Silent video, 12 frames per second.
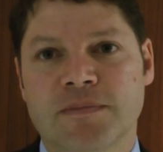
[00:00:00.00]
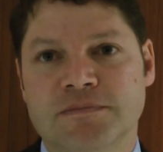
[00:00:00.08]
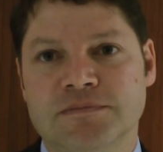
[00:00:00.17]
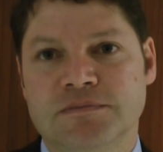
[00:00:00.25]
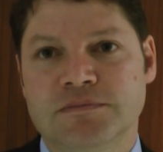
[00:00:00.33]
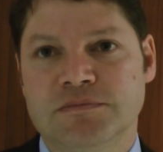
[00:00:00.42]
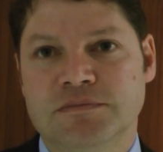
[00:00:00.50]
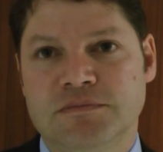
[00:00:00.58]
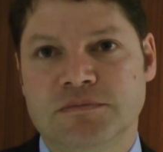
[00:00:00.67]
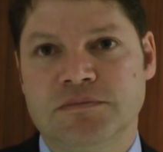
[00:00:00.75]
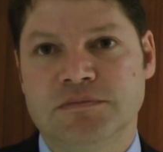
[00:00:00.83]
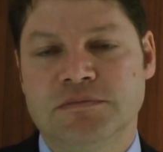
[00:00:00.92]
Do you think that's
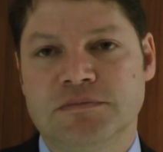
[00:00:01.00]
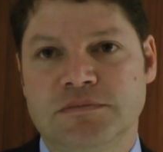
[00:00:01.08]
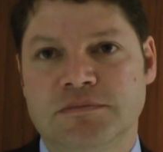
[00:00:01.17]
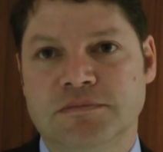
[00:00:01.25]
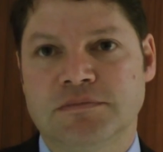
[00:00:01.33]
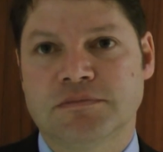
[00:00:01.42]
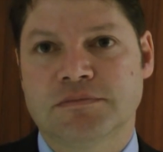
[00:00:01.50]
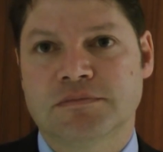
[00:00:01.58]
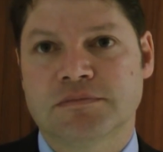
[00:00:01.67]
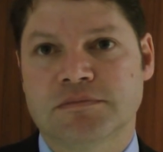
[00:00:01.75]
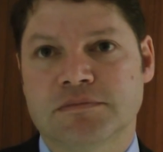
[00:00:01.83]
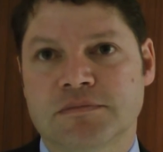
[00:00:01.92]
the position of
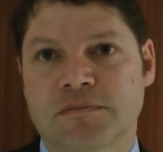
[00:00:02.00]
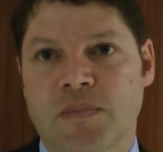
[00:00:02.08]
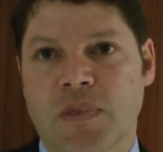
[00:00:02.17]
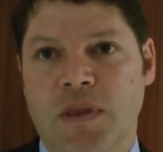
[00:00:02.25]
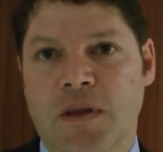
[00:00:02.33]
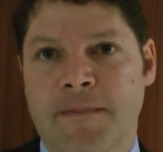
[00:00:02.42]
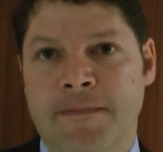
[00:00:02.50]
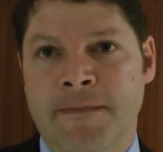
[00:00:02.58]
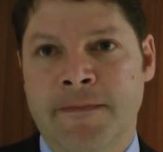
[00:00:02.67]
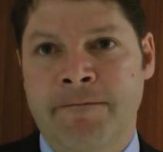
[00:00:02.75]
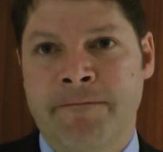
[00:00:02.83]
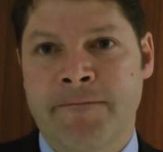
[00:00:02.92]
Kamala Harris, or is that
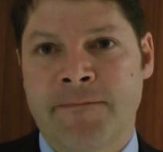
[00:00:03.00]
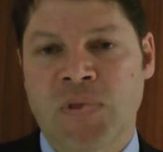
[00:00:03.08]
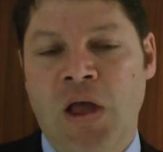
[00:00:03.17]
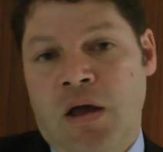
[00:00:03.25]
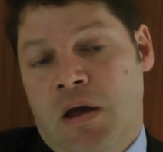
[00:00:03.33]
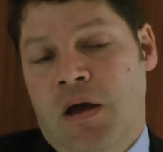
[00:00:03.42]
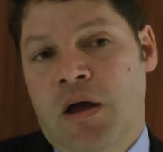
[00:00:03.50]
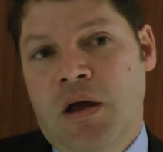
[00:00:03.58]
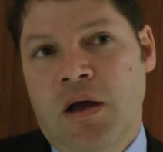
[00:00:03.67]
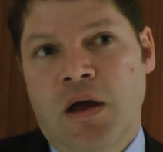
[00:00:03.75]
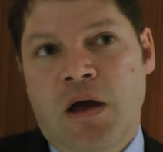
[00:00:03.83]
something on a local level?